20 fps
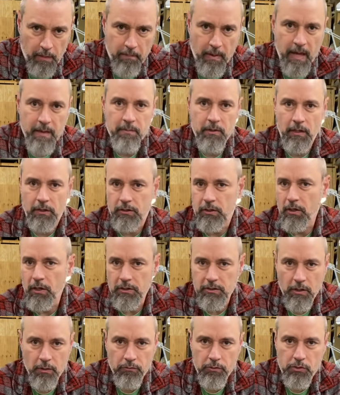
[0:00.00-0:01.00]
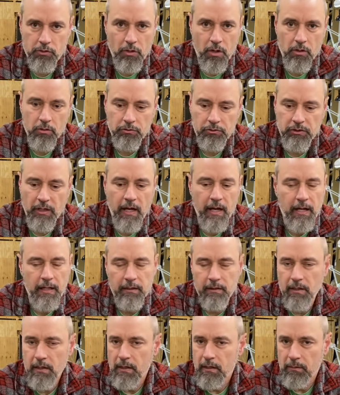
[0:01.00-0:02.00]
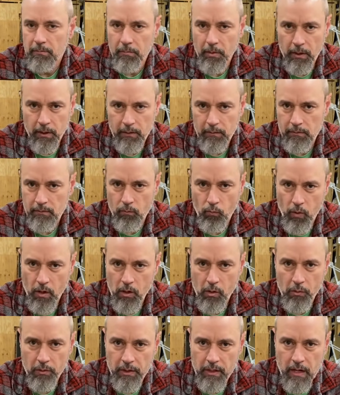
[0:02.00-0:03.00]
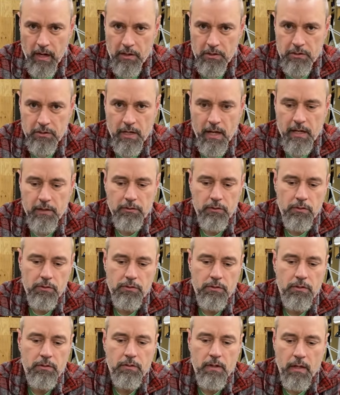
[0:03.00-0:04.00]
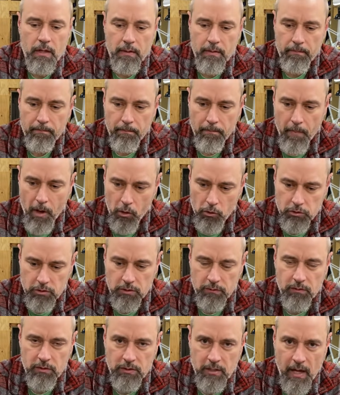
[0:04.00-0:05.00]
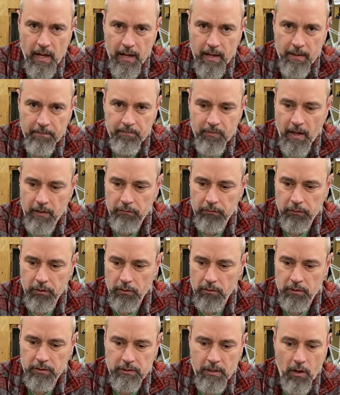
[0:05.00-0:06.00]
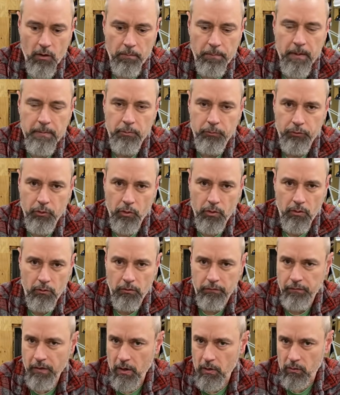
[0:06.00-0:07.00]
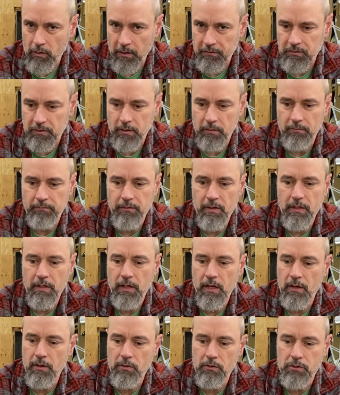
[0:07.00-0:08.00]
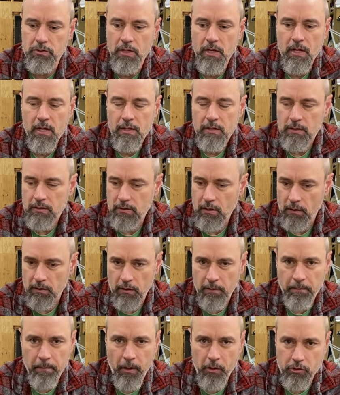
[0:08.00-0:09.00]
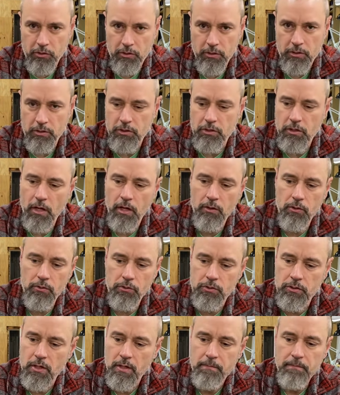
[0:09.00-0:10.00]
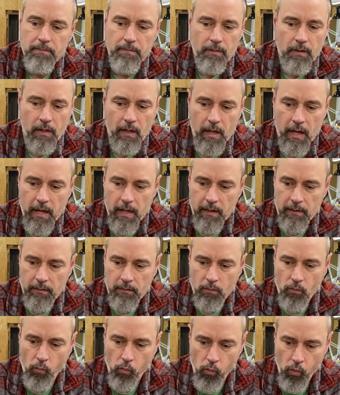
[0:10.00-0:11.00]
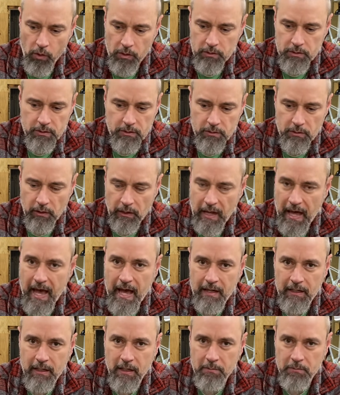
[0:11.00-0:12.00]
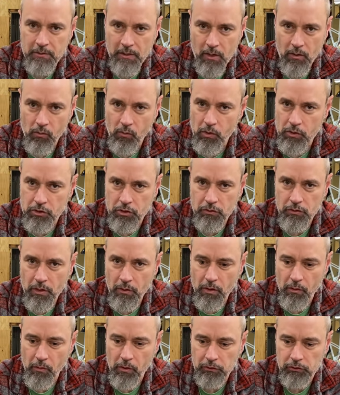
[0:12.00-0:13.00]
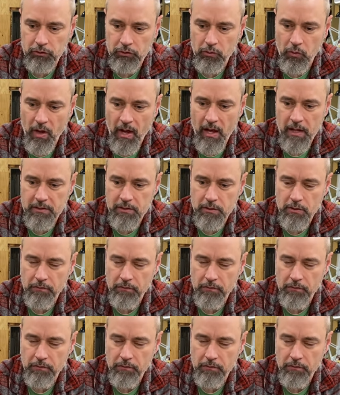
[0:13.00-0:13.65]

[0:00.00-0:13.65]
may be a touch on the strong side, but well within our standards. Most of the time, I've literally talked people through it on the phone. I've sent them videos, done it in person at shows, and once the light comes on, once you do it once or twice and you